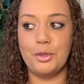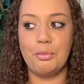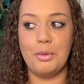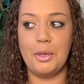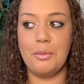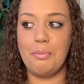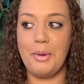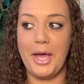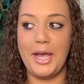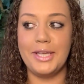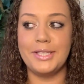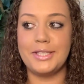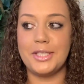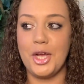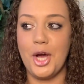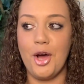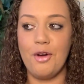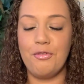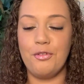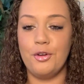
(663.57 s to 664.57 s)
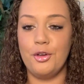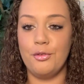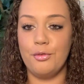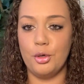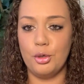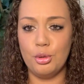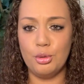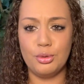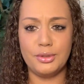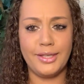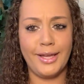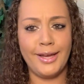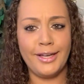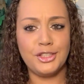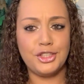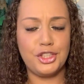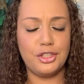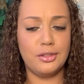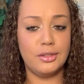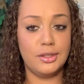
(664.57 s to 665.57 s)
me based off of, oh, dang,
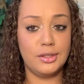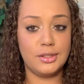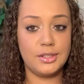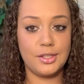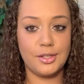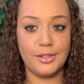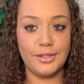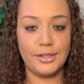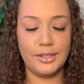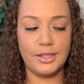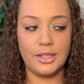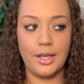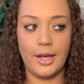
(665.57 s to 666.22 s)
she looks good.